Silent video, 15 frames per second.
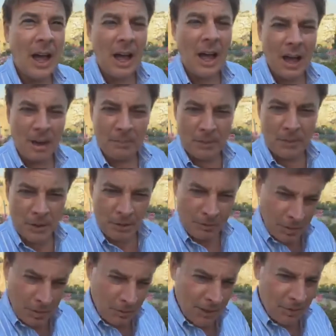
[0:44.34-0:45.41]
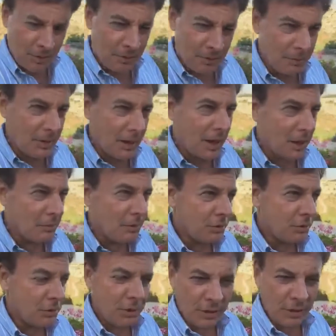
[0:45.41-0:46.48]
you know, you realize that
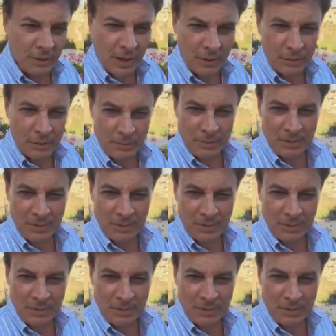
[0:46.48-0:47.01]
Hillary's 30,000